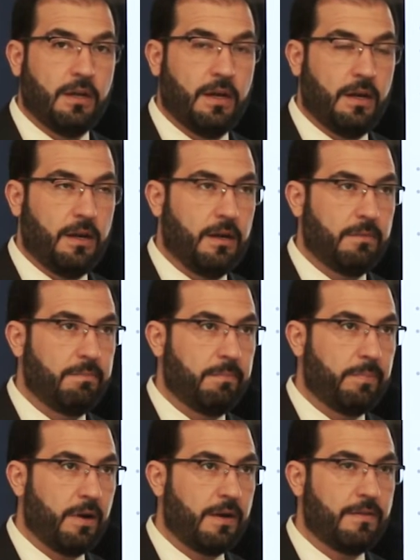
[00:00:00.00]

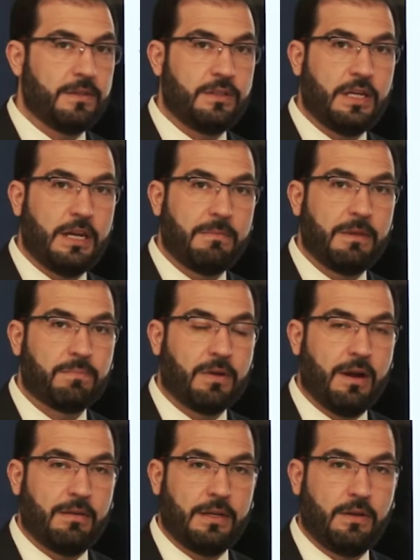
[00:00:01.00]
part of the team that
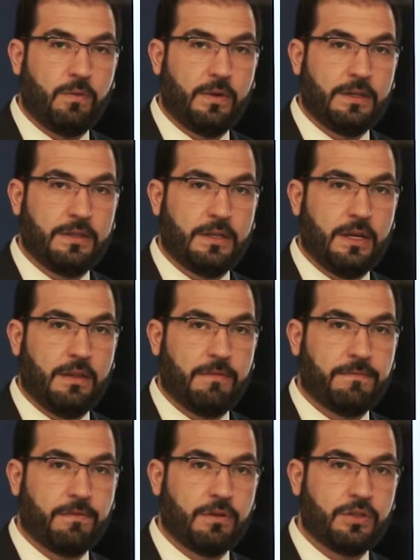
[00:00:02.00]
probably was the
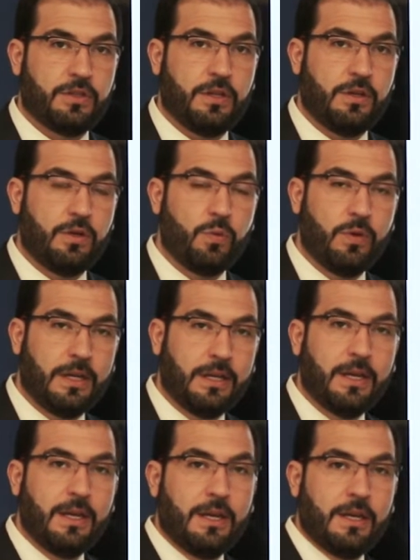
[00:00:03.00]
first
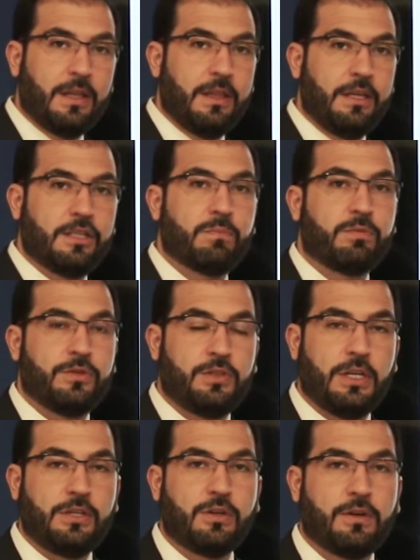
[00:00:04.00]
doing this
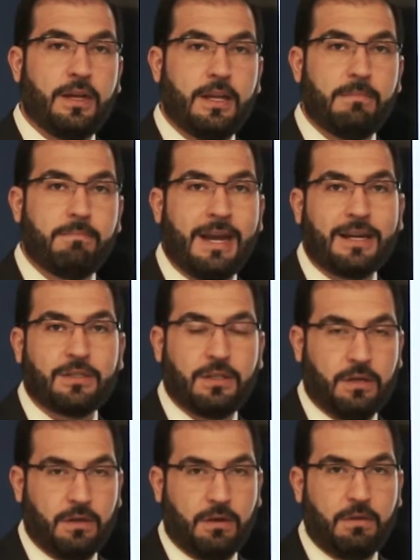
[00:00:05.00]
procedure in
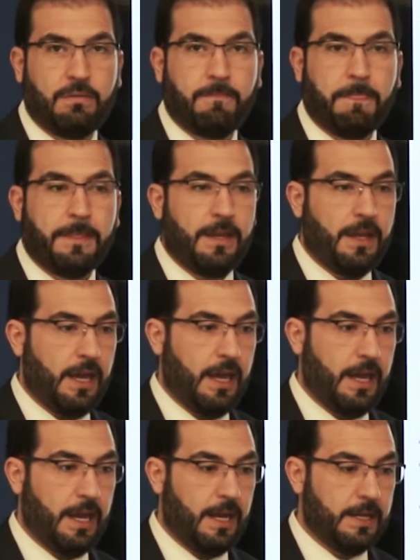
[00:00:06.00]
Mexico,
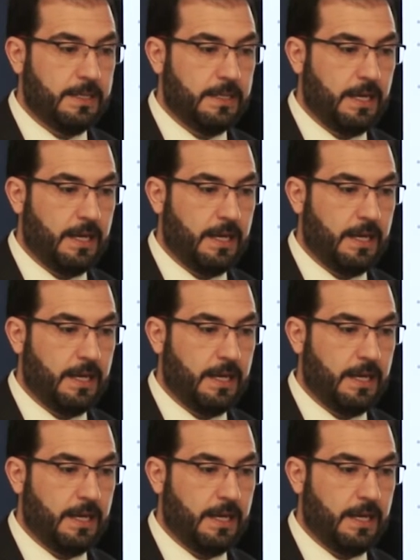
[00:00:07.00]
and